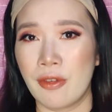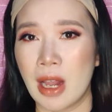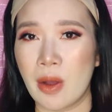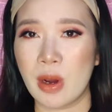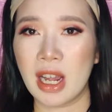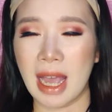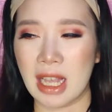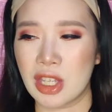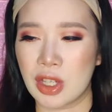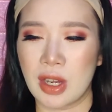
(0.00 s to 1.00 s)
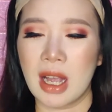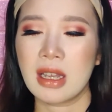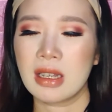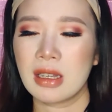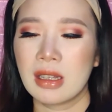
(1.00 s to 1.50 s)
flower
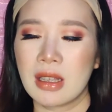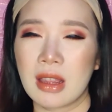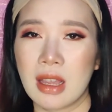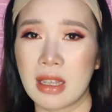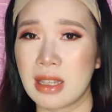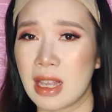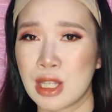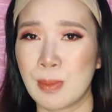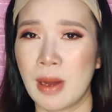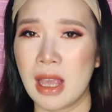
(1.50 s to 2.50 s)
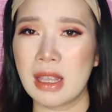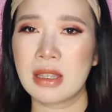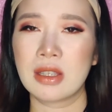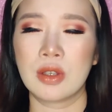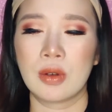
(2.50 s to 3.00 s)
extract. Thus
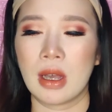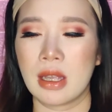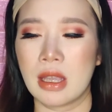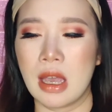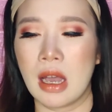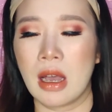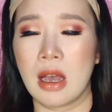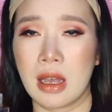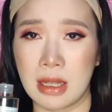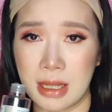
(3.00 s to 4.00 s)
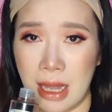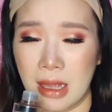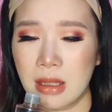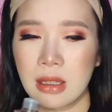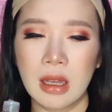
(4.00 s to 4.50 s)
explains yung kanyang scent.